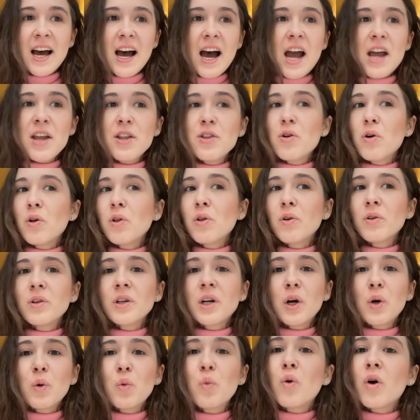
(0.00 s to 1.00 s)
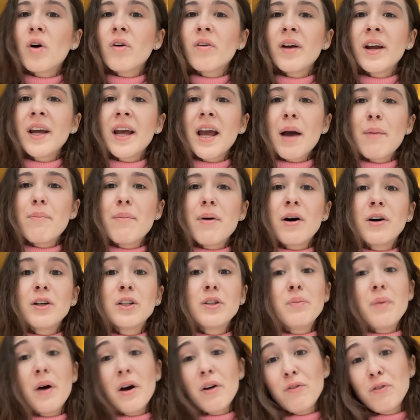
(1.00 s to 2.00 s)
I no longer worry
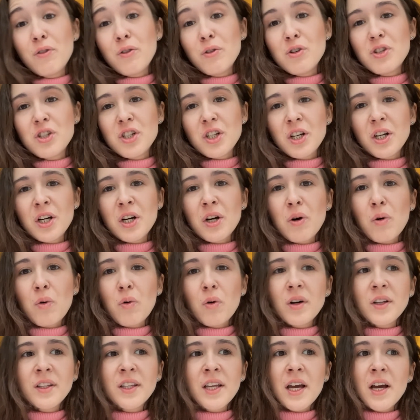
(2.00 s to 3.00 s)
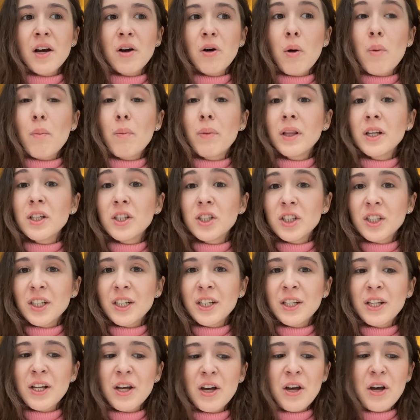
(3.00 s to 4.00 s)
about my future or the
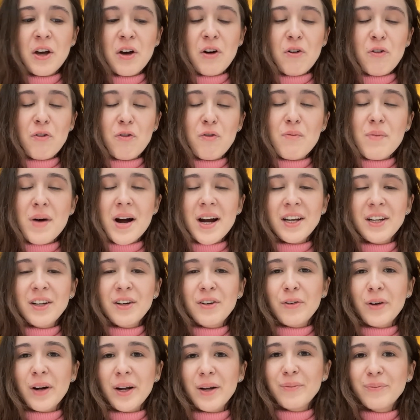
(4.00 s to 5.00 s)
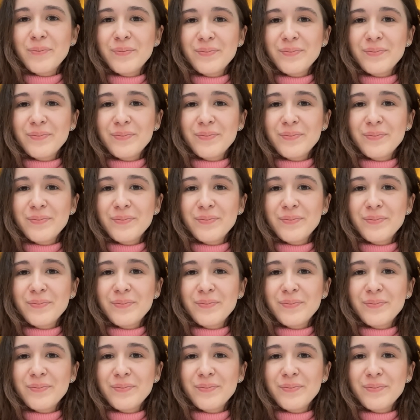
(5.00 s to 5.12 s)
completion of my degree.